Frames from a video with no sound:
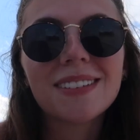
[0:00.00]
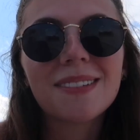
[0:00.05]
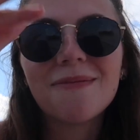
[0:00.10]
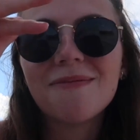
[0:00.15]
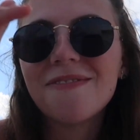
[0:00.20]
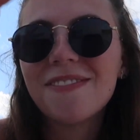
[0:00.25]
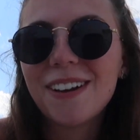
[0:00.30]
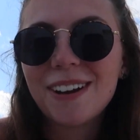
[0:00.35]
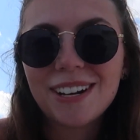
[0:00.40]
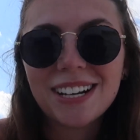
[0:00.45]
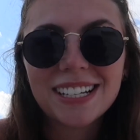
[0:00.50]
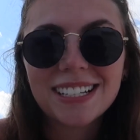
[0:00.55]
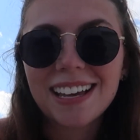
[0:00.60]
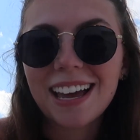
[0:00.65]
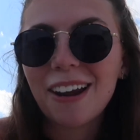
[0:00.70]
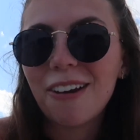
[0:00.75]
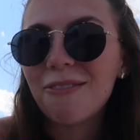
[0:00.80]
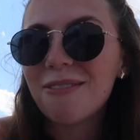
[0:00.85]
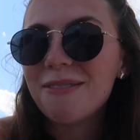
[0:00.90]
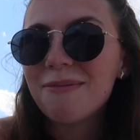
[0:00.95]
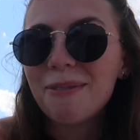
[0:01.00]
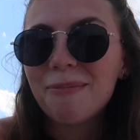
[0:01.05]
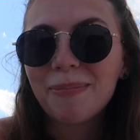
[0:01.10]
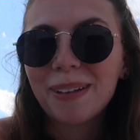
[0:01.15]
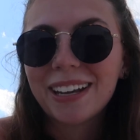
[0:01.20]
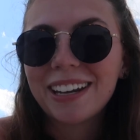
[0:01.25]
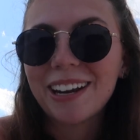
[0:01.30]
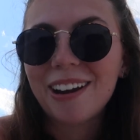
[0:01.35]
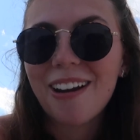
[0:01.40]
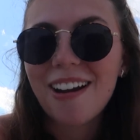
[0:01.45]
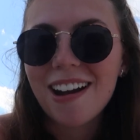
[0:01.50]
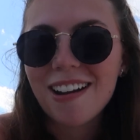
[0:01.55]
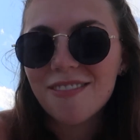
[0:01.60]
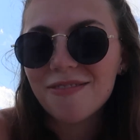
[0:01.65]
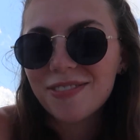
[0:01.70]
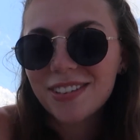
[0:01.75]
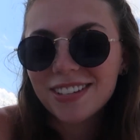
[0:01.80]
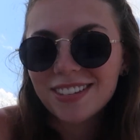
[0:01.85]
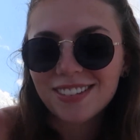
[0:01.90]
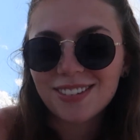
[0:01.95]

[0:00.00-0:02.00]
I'm very excited. We've been planning our outfits